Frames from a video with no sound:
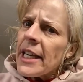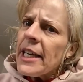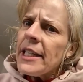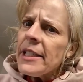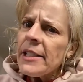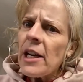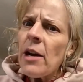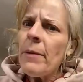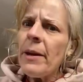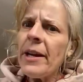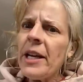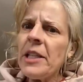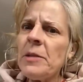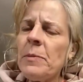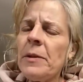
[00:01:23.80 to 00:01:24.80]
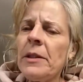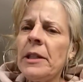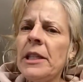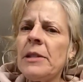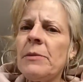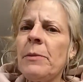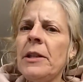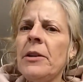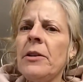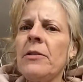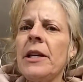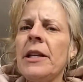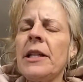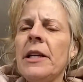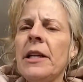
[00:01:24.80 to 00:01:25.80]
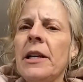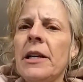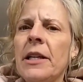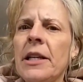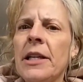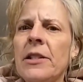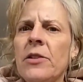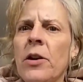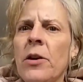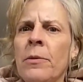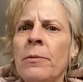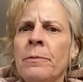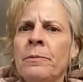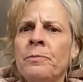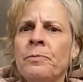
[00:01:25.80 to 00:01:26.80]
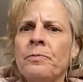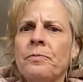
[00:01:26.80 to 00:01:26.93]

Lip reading: That is how my husband lets me know that he's home.